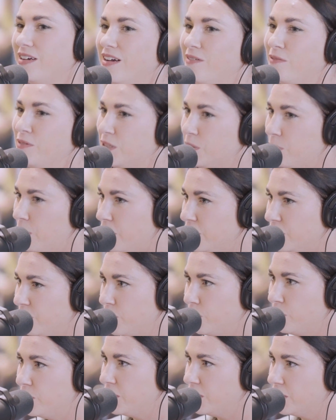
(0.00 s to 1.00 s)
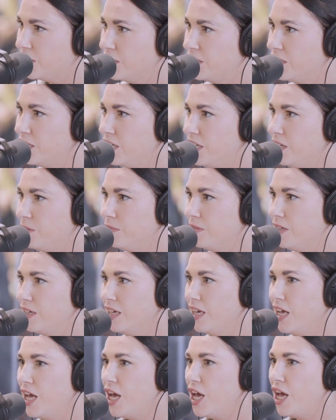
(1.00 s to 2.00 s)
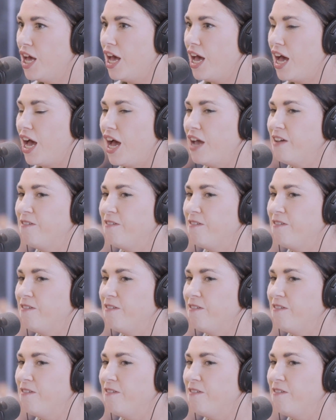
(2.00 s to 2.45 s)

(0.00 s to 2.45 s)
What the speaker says: was a part of the production team. I